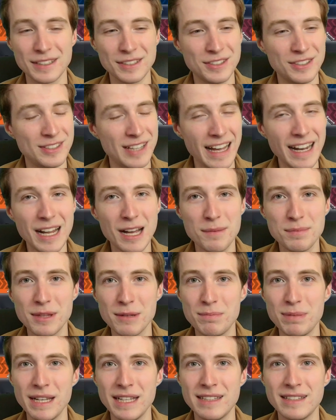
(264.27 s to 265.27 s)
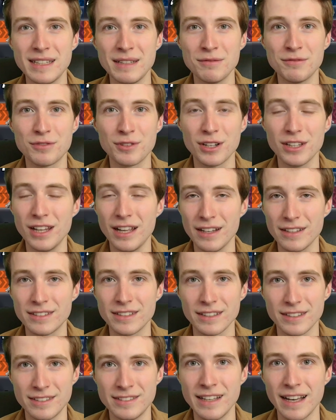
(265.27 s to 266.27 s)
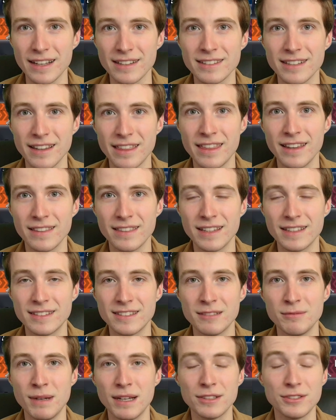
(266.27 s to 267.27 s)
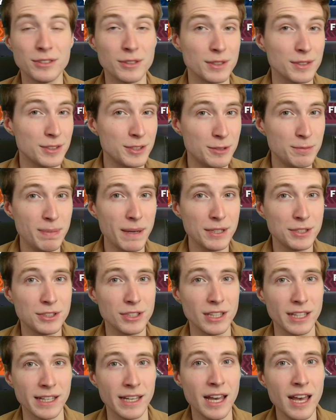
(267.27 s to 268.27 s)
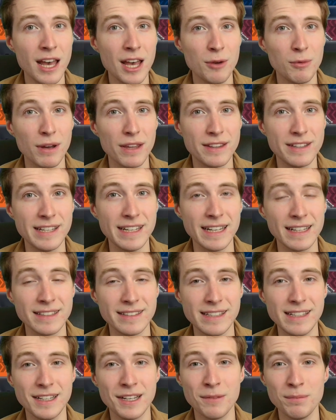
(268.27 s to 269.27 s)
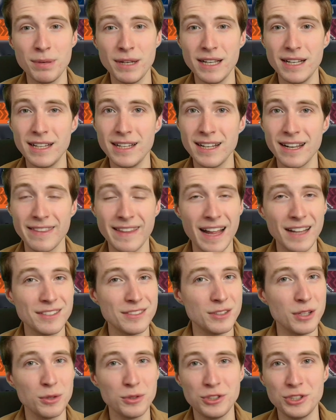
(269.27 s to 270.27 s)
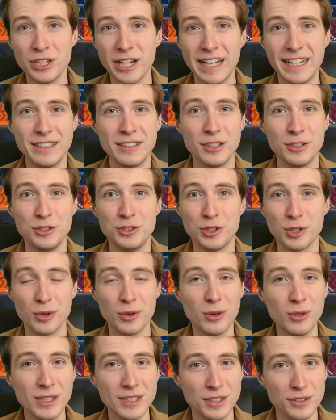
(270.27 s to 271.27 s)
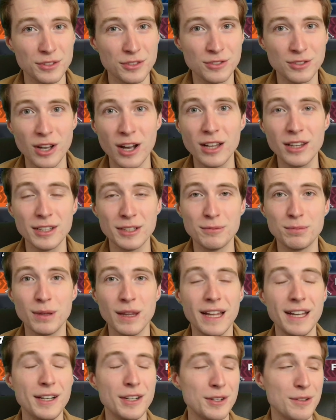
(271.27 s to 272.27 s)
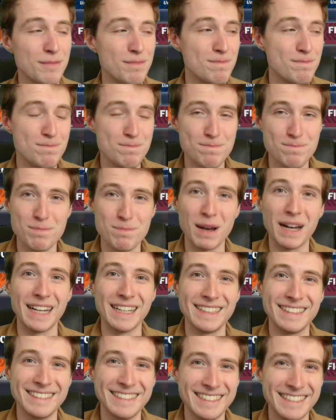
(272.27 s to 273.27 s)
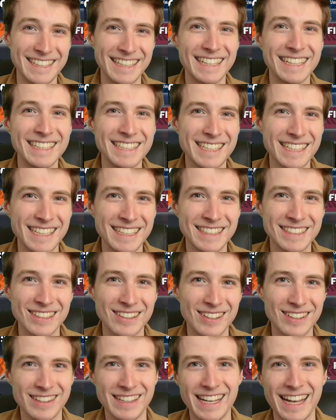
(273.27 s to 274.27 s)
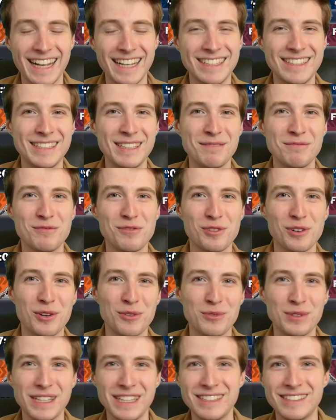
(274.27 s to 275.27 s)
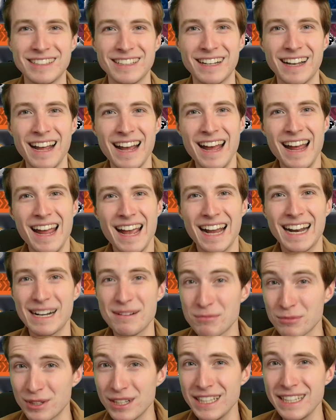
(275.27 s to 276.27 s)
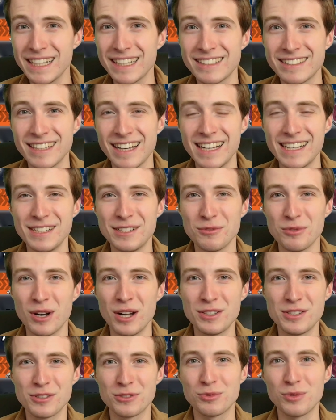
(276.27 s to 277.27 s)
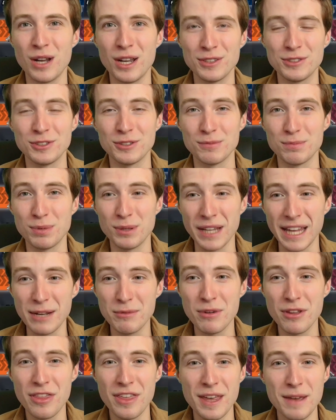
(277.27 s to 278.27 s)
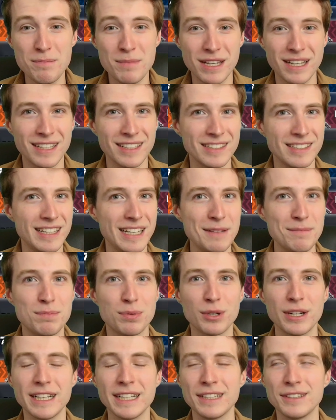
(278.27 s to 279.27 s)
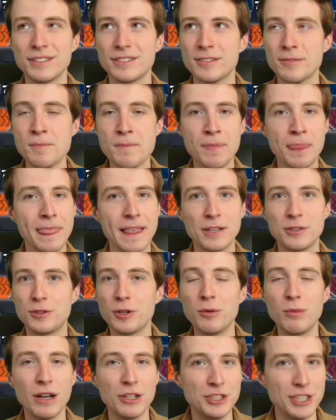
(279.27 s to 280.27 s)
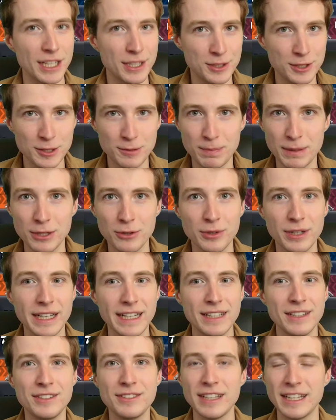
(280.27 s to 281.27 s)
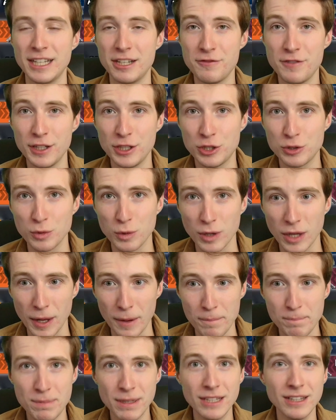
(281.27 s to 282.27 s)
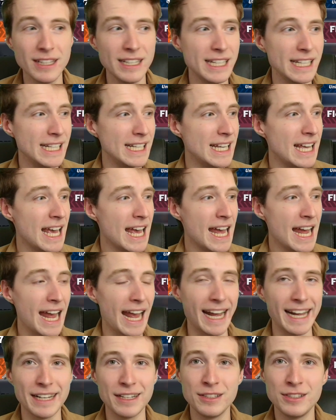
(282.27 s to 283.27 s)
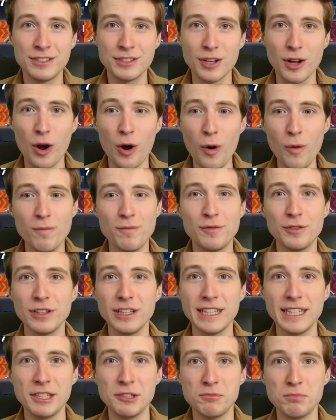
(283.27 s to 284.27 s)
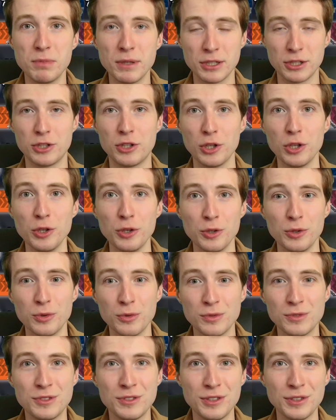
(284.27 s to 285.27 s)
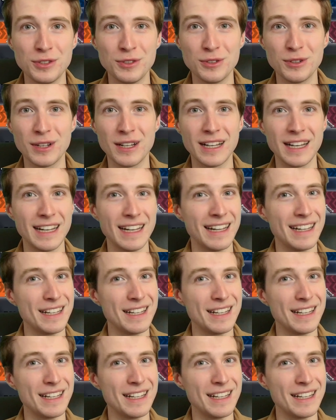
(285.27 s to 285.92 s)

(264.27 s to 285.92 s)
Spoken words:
set up the B team for a lot of success, I think, this semester, especially with TNT competing. And that's no shade to Joel. He's a solid player, but TNT's on the A team for a reason. And I'm really excited to watch this roster play with him, because he brings so much experience, individual ability, and hopefully glue to